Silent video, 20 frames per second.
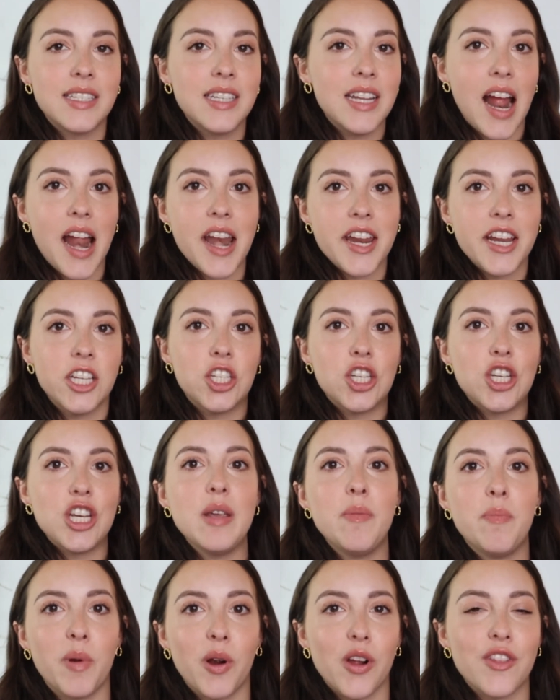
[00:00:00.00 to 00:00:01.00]
it any
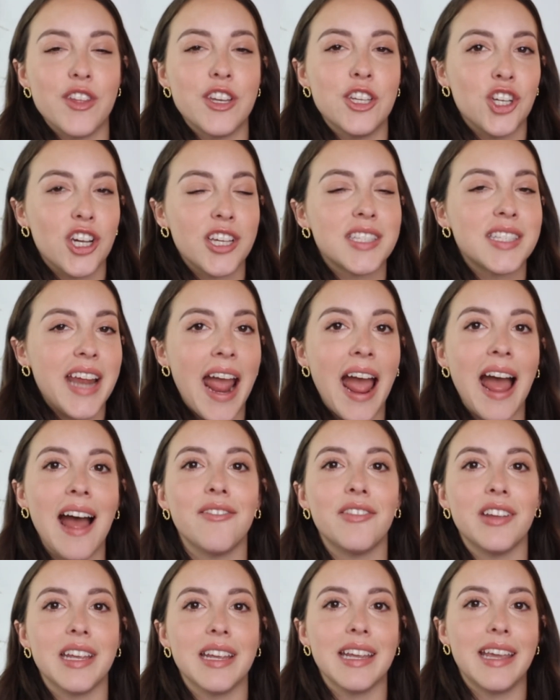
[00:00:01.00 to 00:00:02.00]
cheaper than just
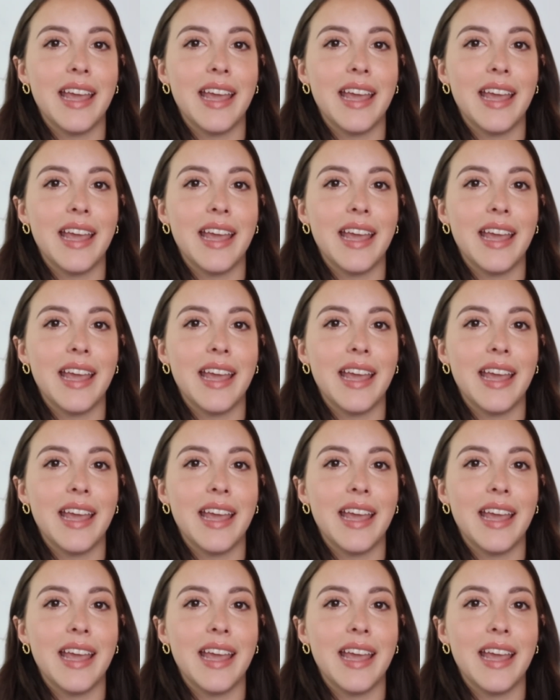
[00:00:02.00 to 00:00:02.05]
having